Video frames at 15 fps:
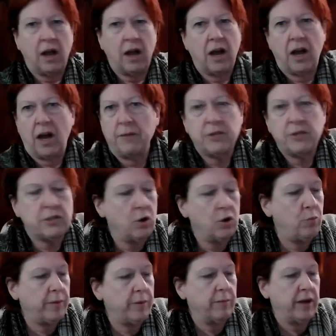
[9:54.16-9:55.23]
just
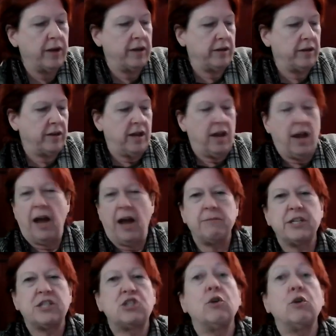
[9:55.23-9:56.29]
hoping. I'm
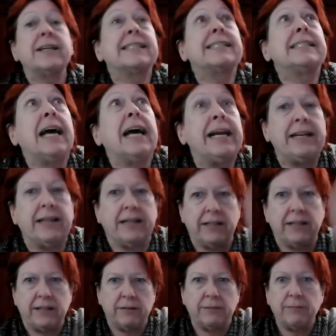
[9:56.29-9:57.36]
just so
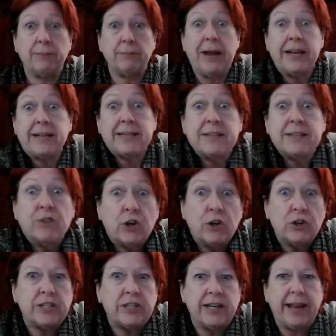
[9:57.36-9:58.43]
excited. My hand doesn't even
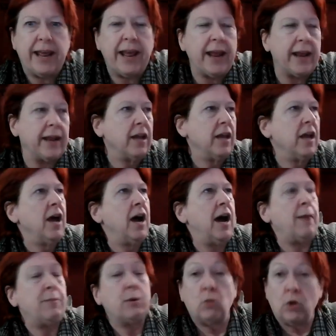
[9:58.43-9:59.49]
hurt today.
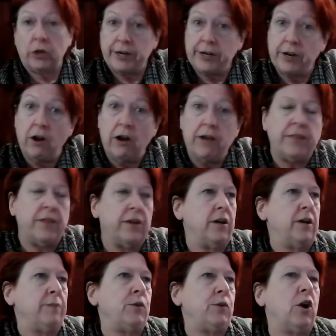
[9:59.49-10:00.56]
I've been working on
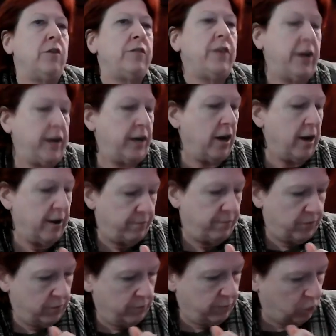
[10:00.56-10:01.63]
the yarn that I got
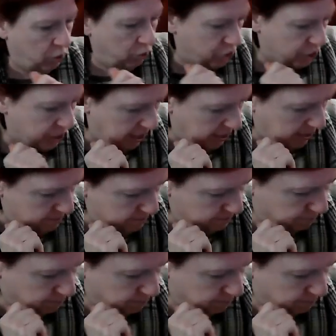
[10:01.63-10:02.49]
from Goucher.